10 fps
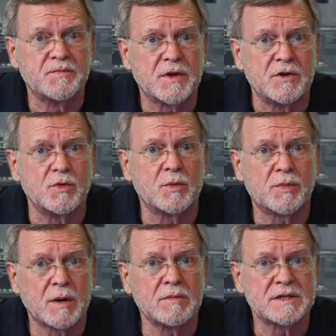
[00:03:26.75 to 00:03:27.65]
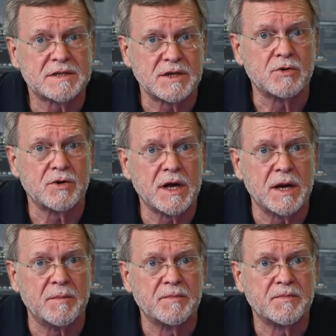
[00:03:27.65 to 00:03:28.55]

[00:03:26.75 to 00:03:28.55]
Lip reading: You will probably see your name.